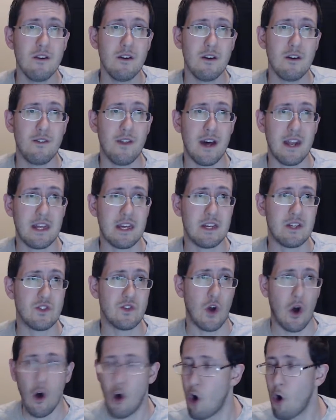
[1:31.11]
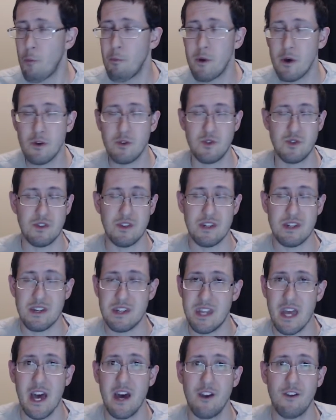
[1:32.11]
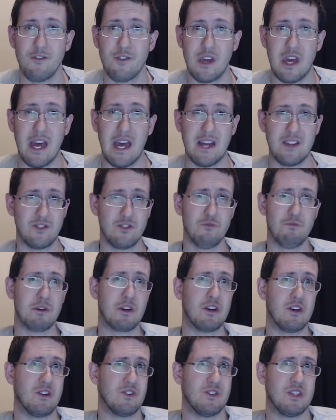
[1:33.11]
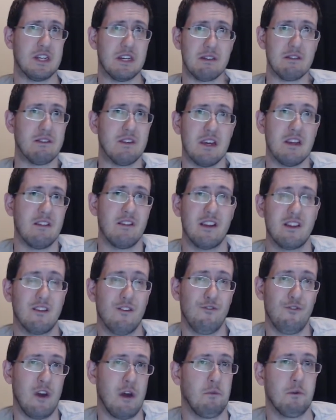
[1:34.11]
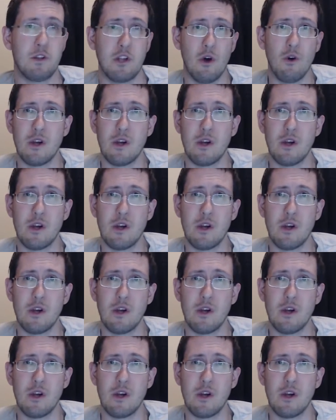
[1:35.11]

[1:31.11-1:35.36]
and that he's almost dead of cancer because he didn't let the family know,